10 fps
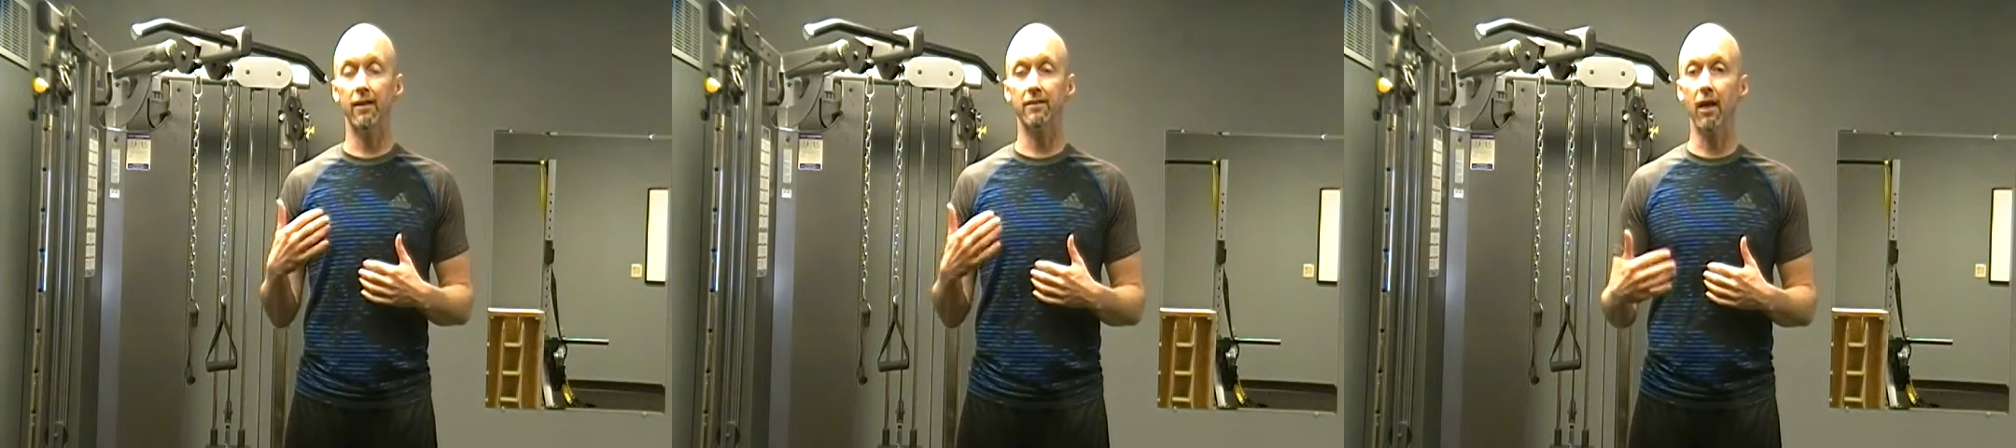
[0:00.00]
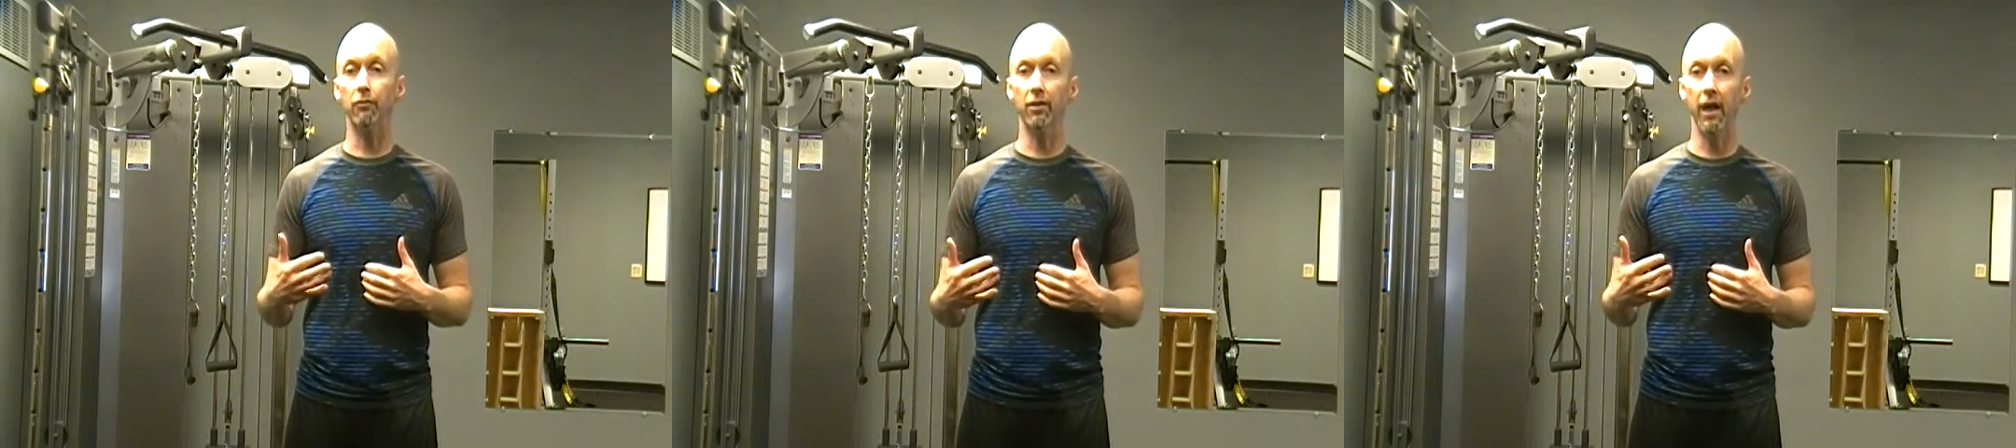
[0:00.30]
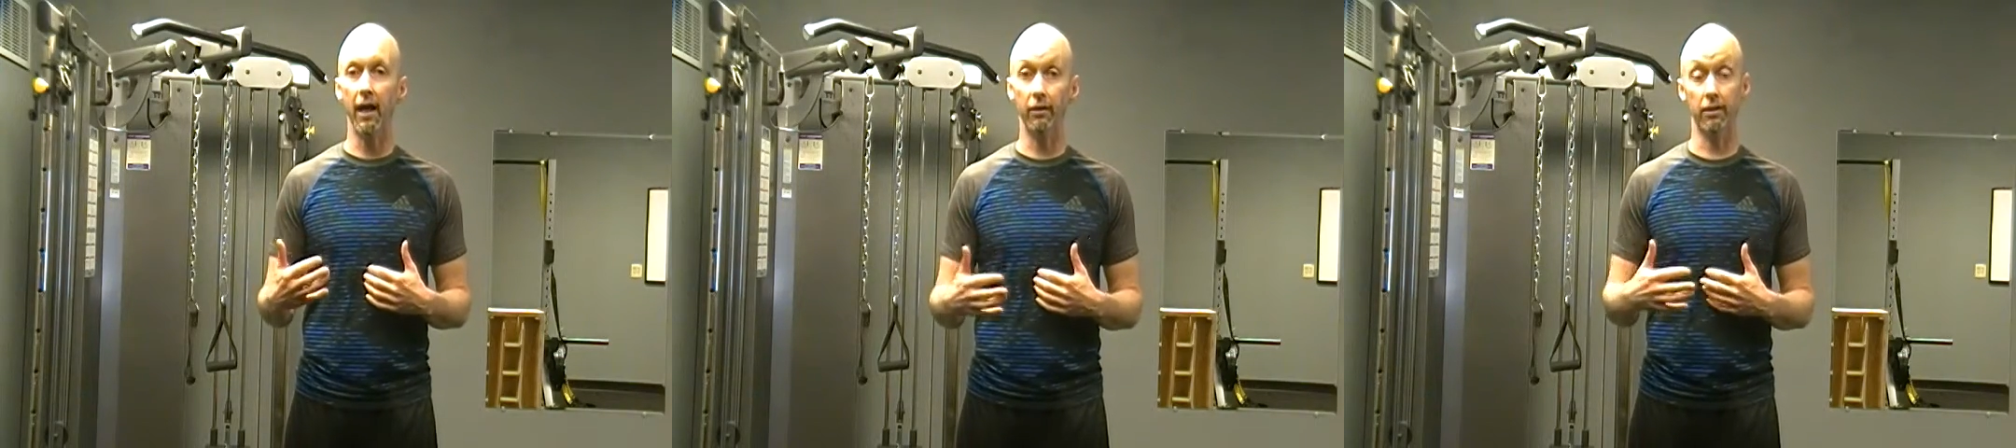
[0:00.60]
That's not
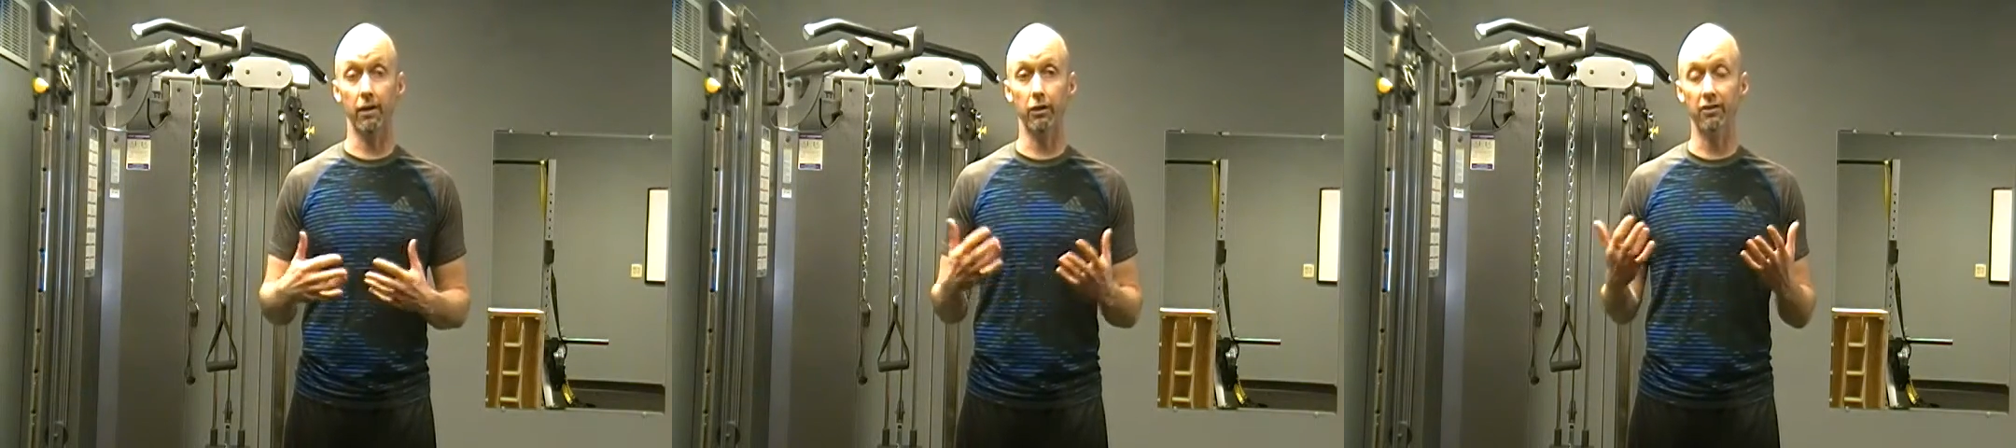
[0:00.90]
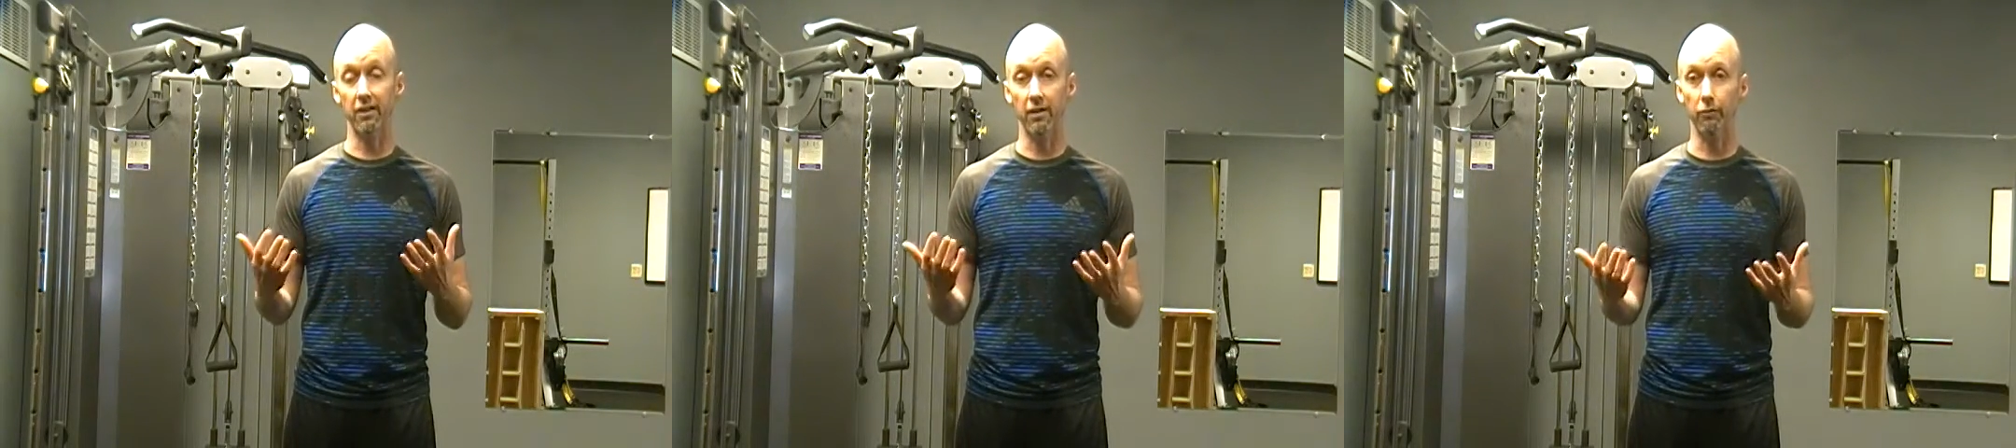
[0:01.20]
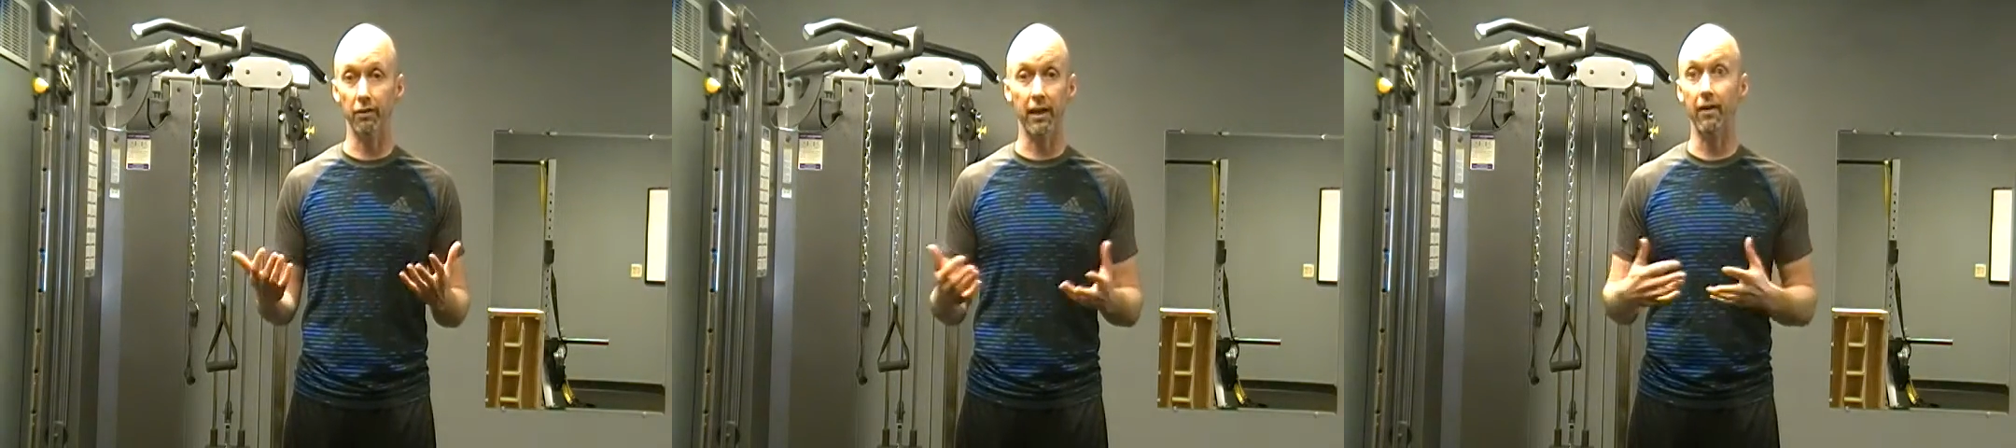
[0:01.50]
really how, I should say it's
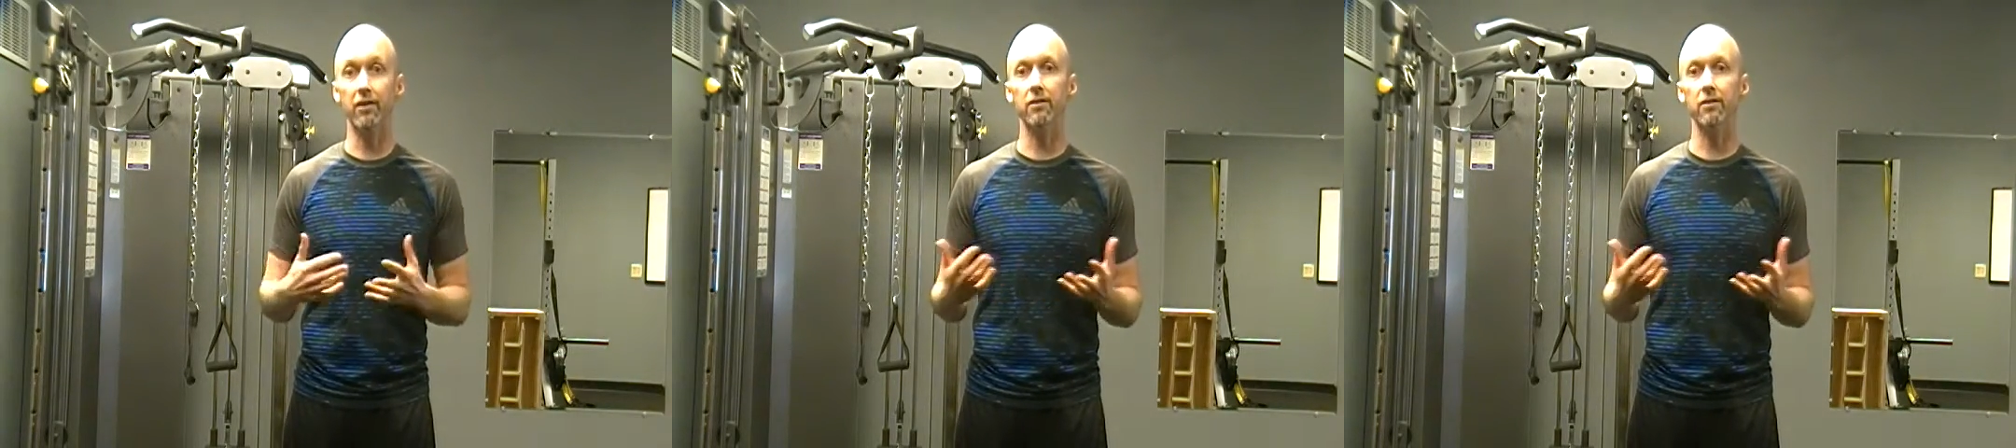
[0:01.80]
not really how,